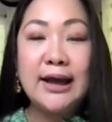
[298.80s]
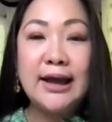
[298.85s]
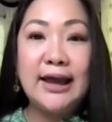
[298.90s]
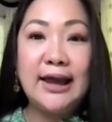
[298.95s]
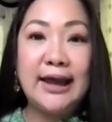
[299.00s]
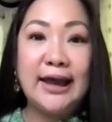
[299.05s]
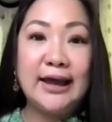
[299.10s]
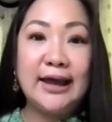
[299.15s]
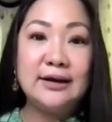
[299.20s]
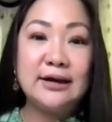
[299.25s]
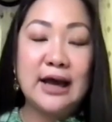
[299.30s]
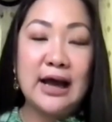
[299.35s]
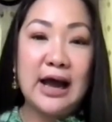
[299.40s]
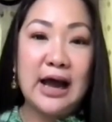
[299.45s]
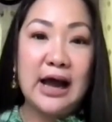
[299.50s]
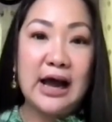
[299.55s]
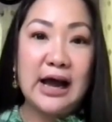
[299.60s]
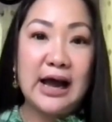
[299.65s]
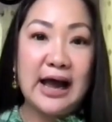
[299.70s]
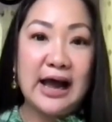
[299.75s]
and
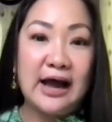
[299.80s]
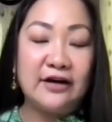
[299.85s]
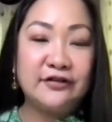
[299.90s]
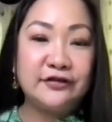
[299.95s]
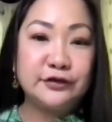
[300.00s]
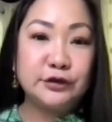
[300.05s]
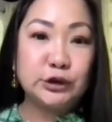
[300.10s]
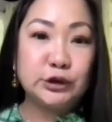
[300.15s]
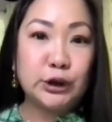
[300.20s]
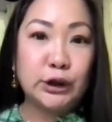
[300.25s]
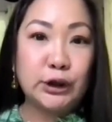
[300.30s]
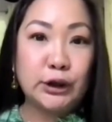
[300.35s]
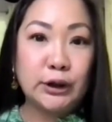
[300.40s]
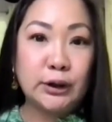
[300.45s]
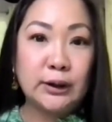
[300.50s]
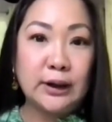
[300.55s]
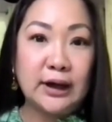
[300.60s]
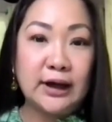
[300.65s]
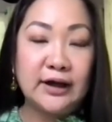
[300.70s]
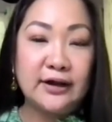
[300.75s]

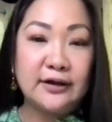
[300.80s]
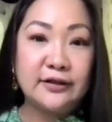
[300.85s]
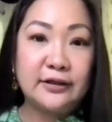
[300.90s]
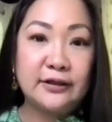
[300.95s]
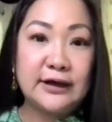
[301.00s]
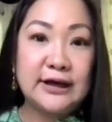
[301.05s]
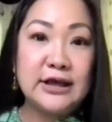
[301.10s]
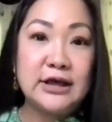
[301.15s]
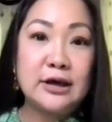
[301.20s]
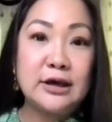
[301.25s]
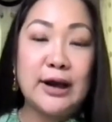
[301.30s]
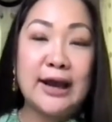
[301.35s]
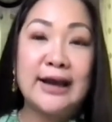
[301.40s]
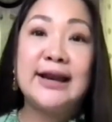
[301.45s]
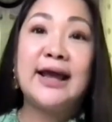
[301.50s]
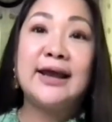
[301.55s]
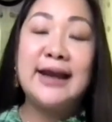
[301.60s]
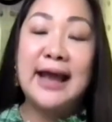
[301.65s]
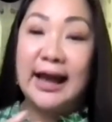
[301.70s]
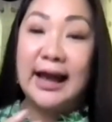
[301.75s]
after 3 years,
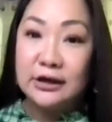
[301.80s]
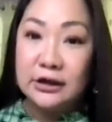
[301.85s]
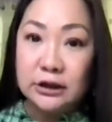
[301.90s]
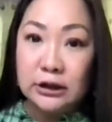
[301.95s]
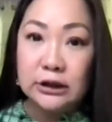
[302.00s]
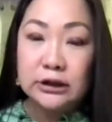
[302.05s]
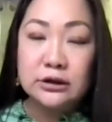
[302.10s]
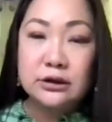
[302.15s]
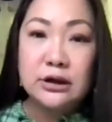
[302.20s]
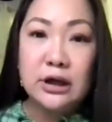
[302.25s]
and handled